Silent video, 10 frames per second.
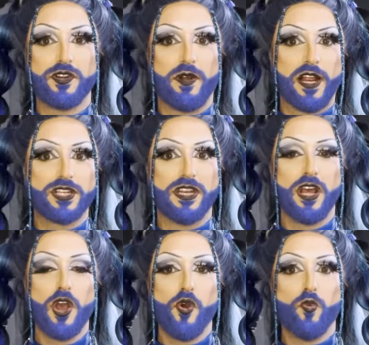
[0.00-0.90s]
direction
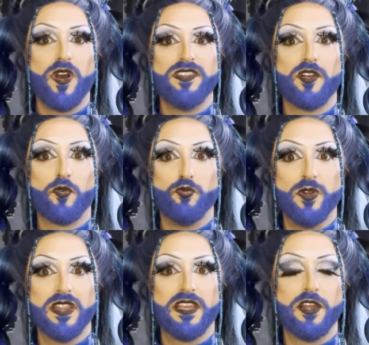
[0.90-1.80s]
was
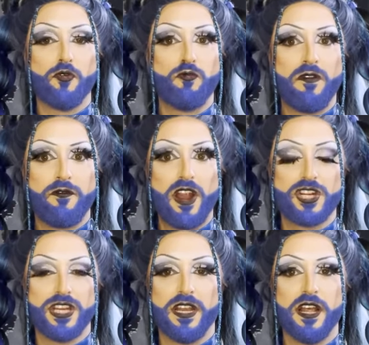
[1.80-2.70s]
really
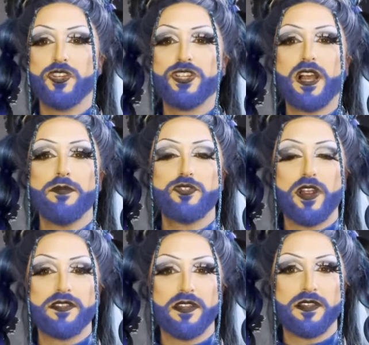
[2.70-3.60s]
refreshing. She comes
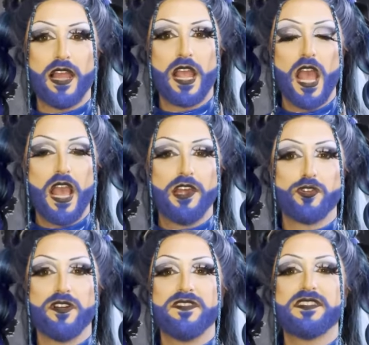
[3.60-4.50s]
dressed as like a
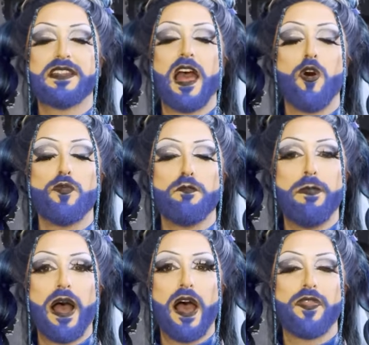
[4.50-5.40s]
sort of sound
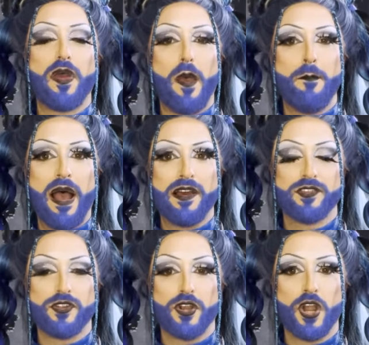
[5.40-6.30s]
bath
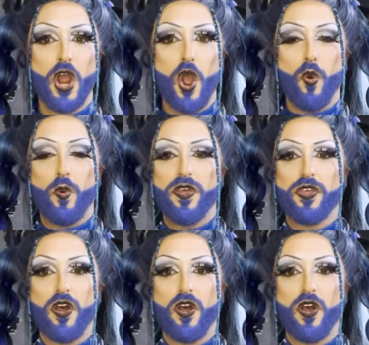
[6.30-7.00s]
master with